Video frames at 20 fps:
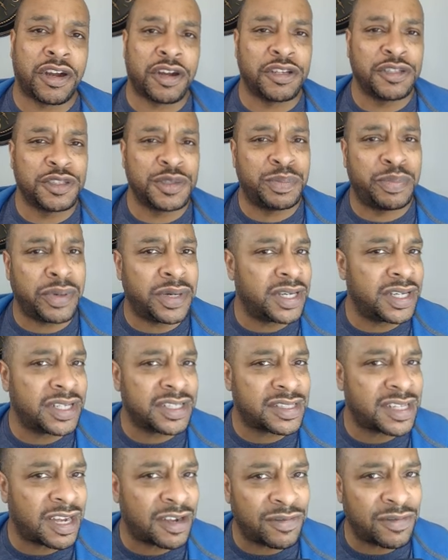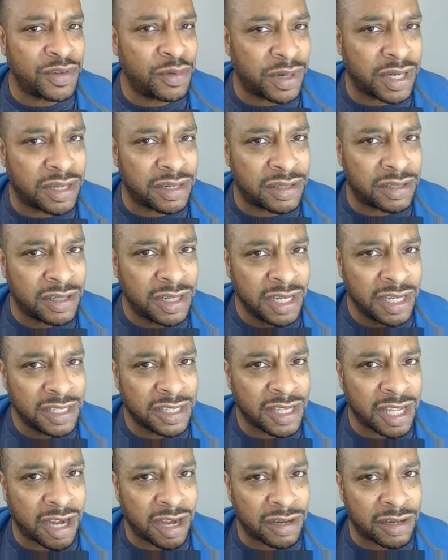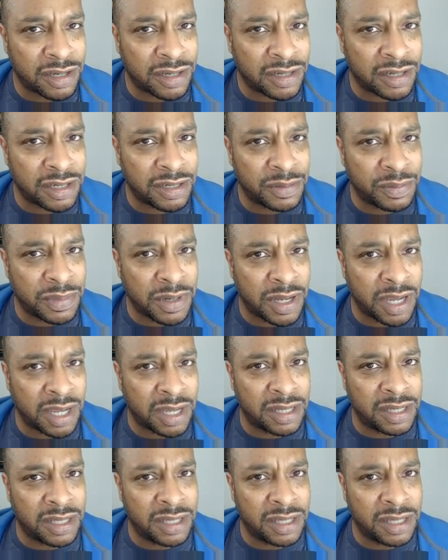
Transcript: Are those bugs everywhere that our uh,